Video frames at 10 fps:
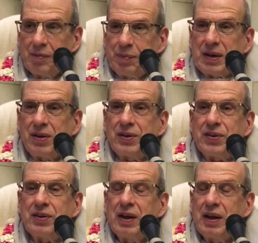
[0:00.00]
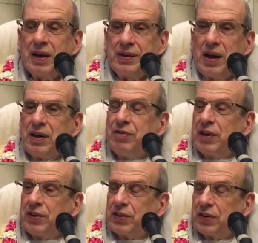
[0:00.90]
Because none of
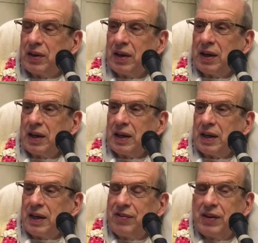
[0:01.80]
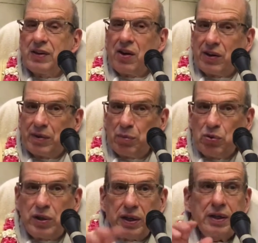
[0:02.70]
us, even Narada
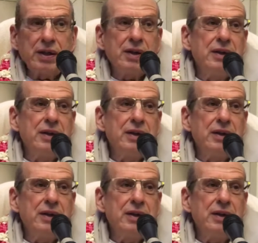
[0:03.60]
Muni,